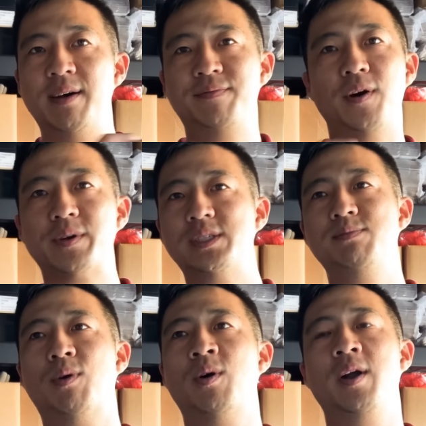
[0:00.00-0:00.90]
Focus
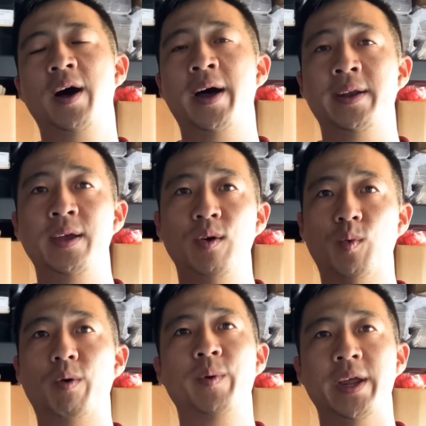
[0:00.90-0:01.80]
more on
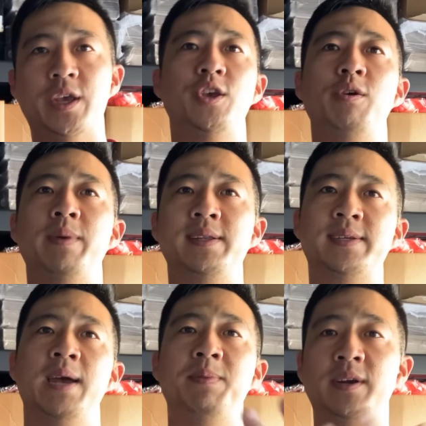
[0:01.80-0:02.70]
what would a human
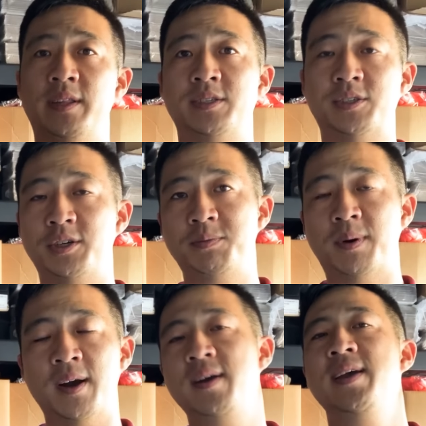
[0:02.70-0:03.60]
type into the search
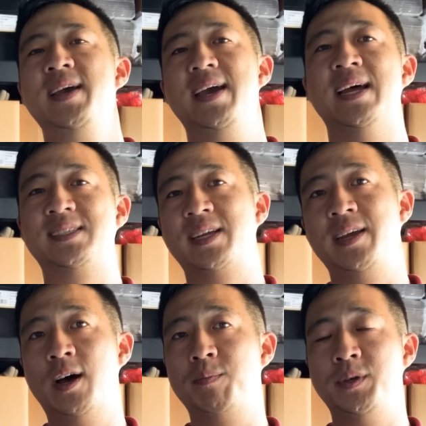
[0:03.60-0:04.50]
bar, and that's going to
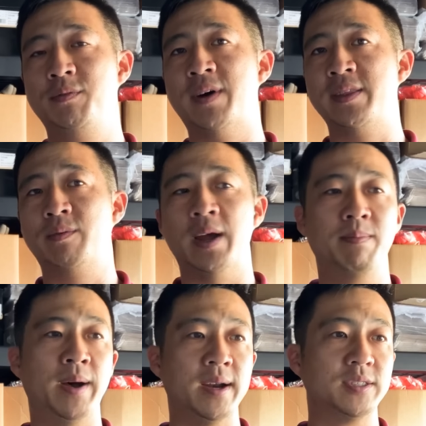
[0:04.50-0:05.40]
help you find the right
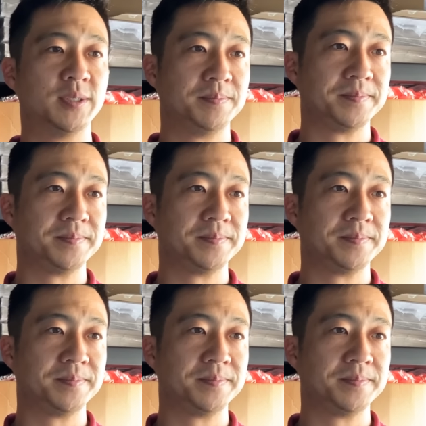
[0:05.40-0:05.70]
buyers.